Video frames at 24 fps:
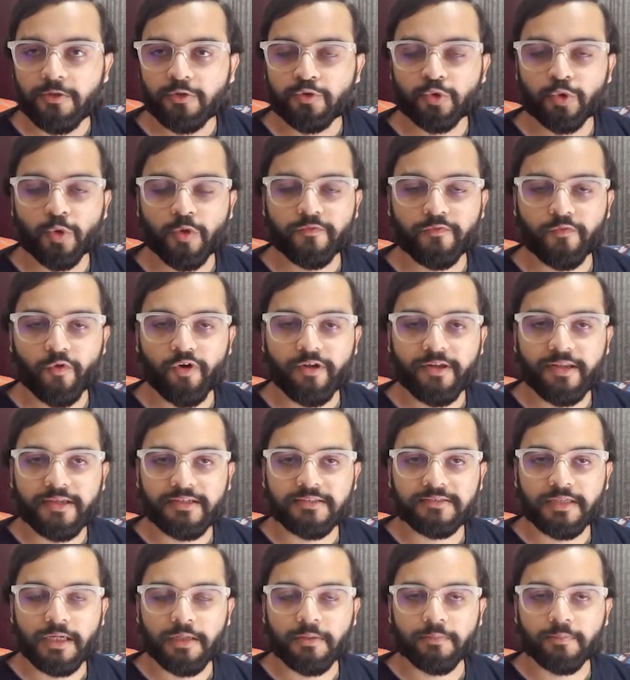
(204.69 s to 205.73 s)
So for
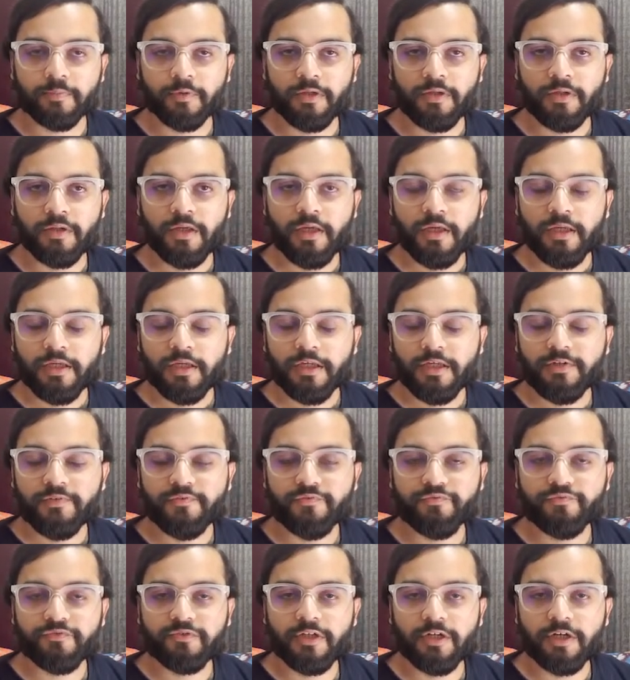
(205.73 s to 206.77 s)
example,
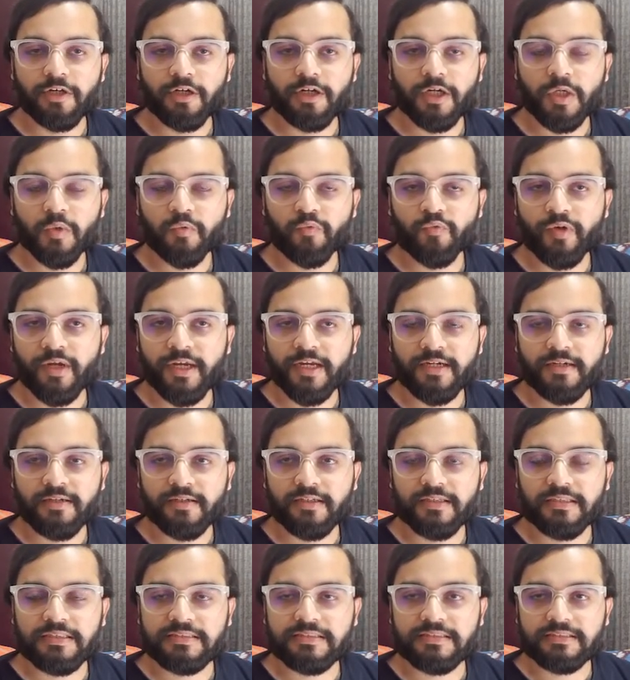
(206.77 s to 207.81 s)
if the weight
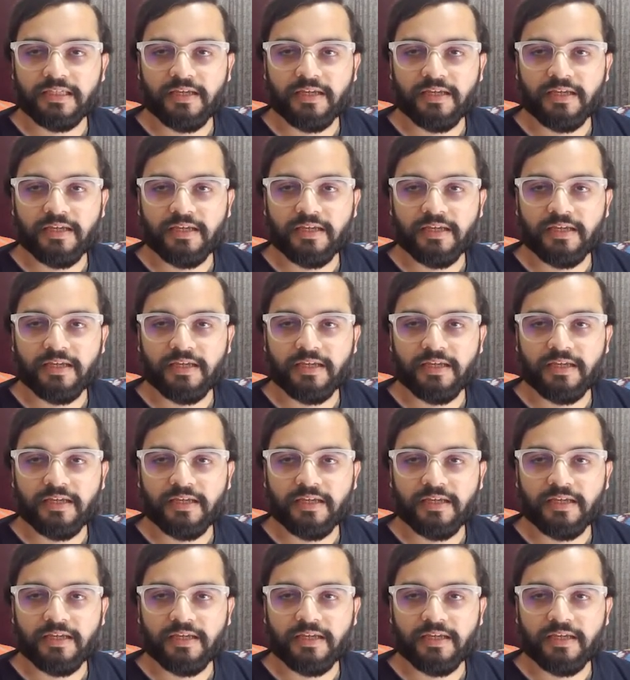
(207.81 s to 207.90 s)
is